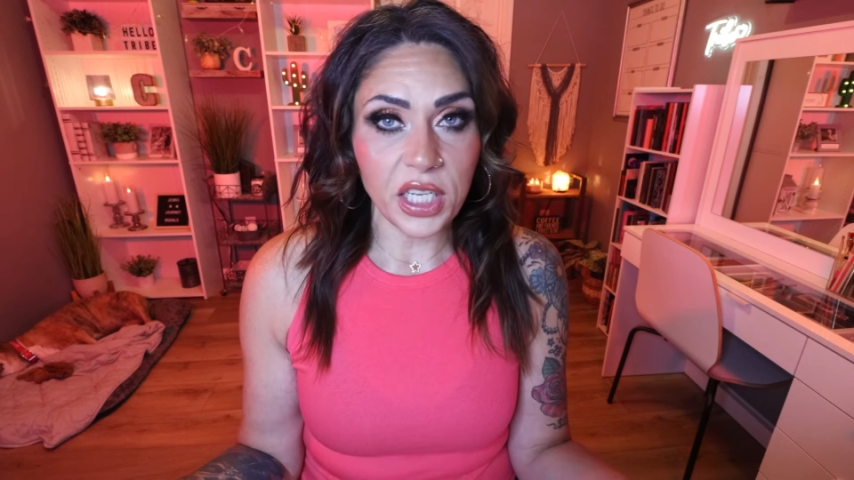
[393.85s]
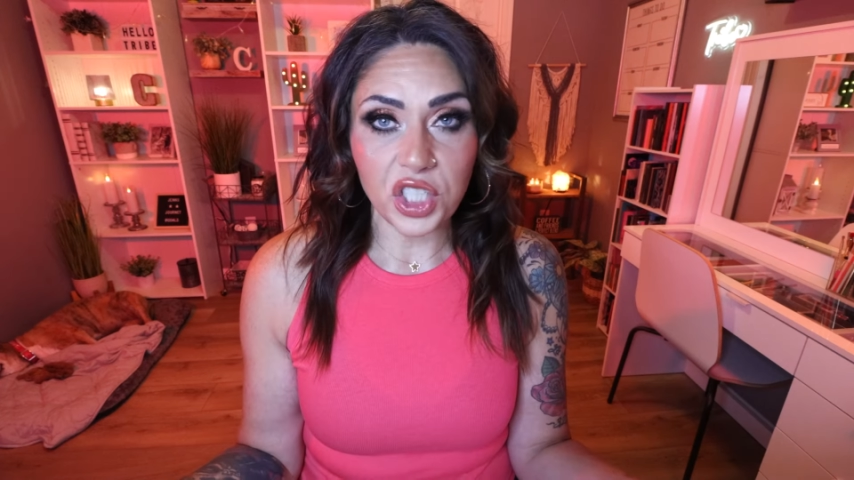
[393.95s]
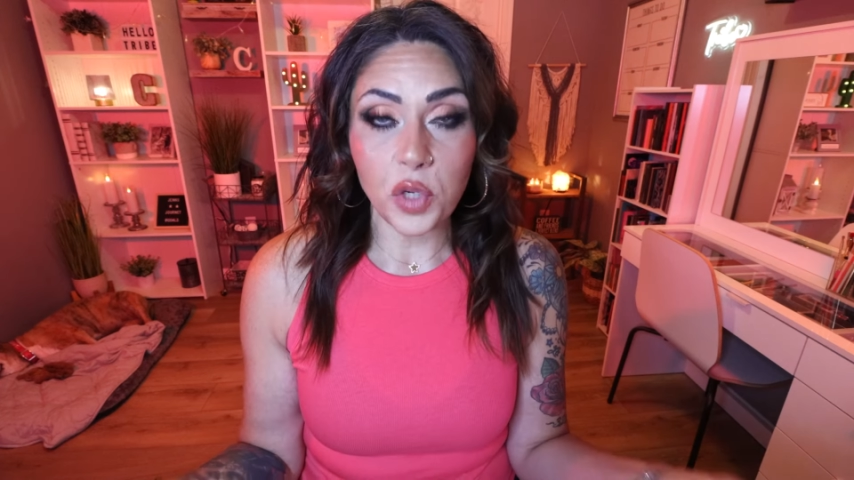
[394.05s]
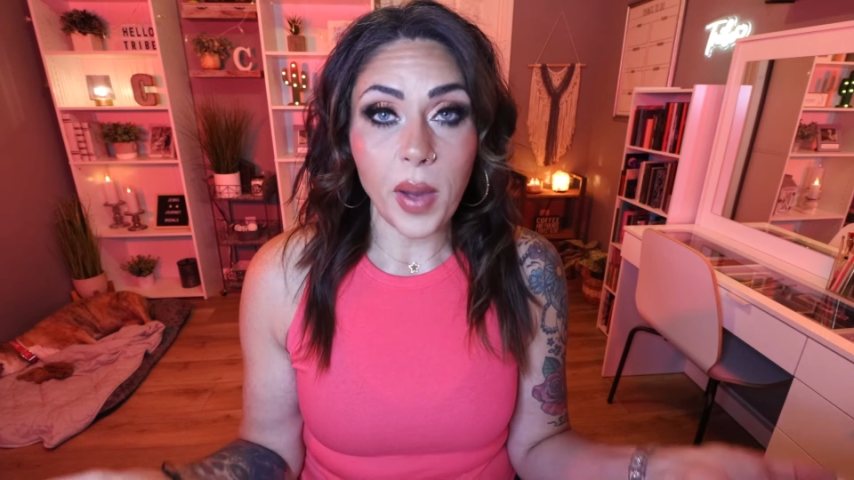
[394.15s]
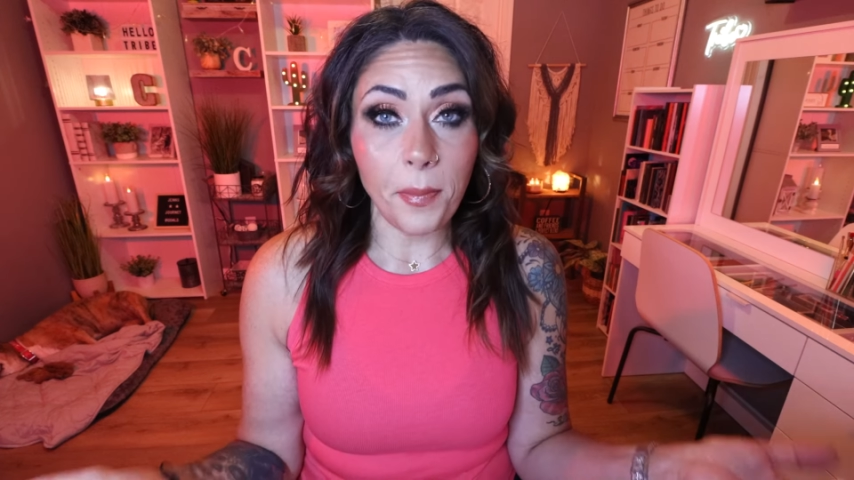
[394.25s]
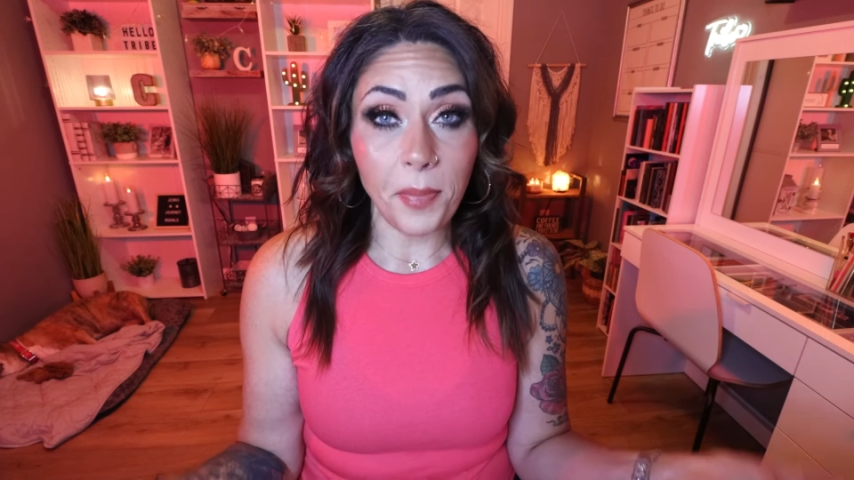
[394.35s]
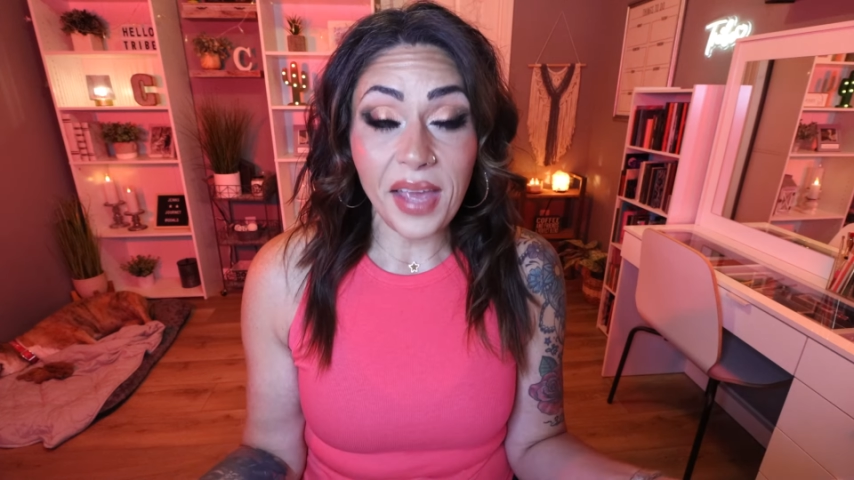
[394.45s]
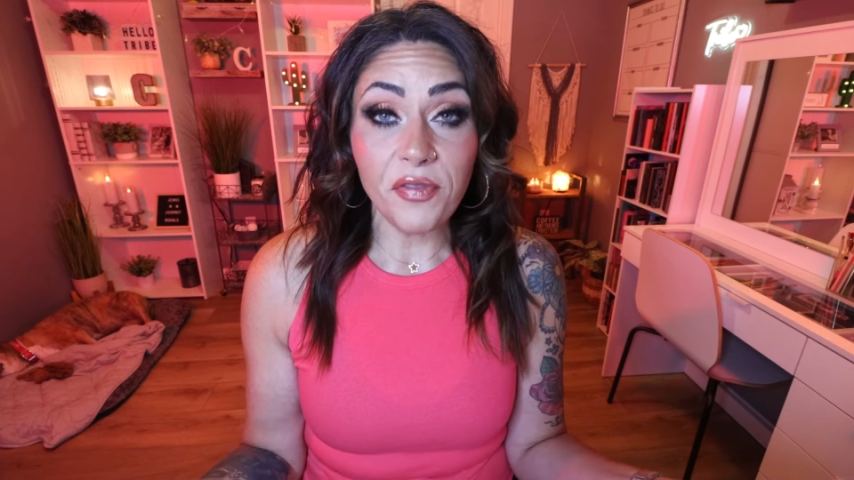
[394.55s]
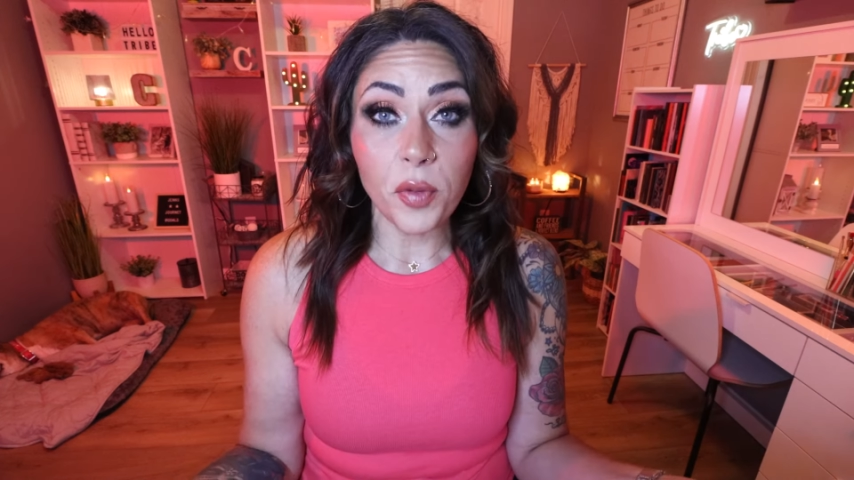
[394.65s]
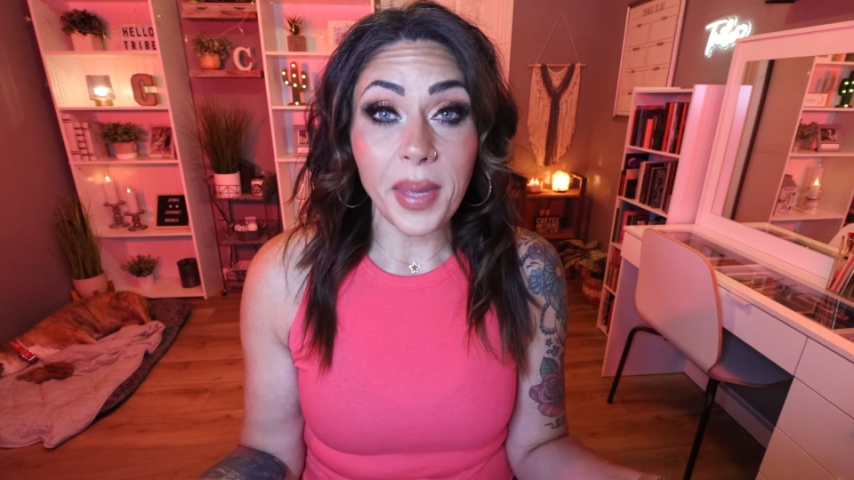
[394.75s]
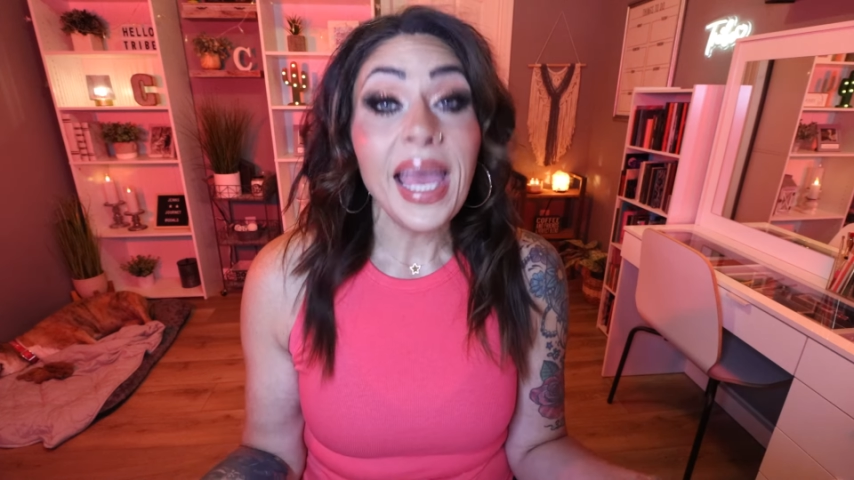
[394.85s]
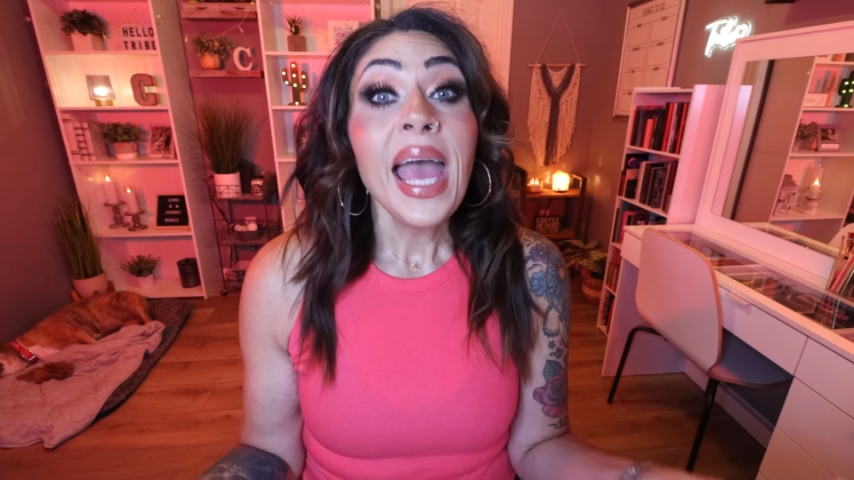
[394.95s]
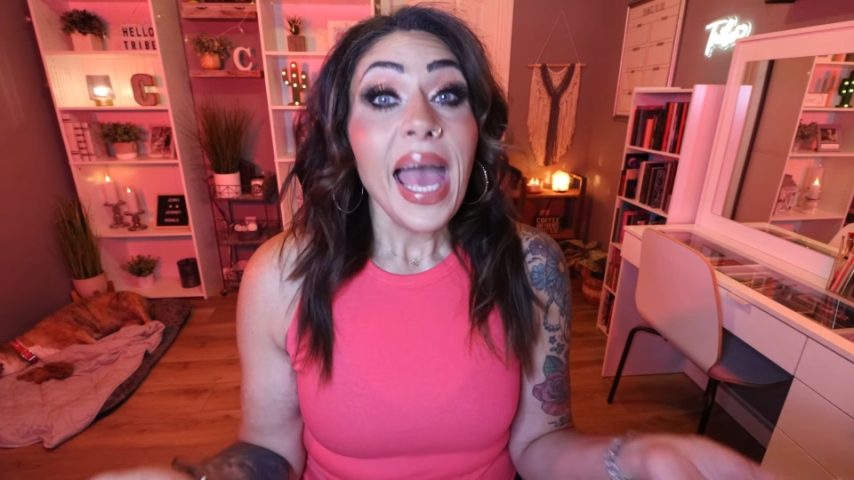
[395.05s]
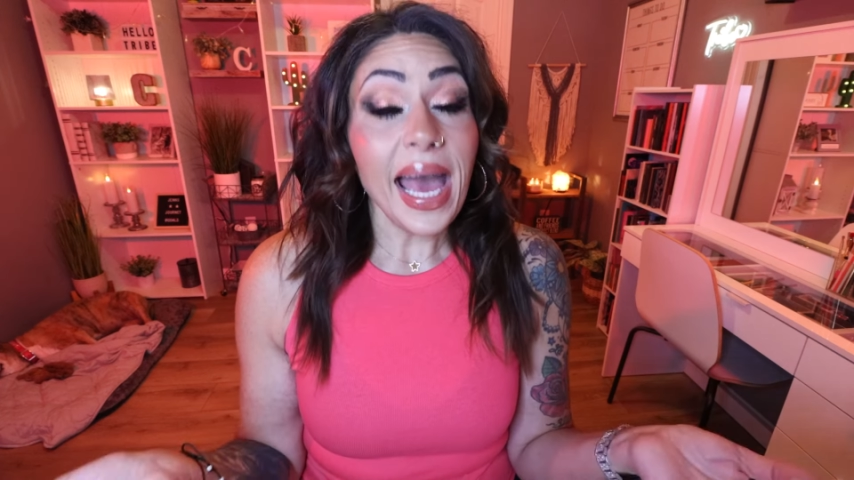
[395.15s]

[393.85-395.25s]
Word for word: issue at bay for me.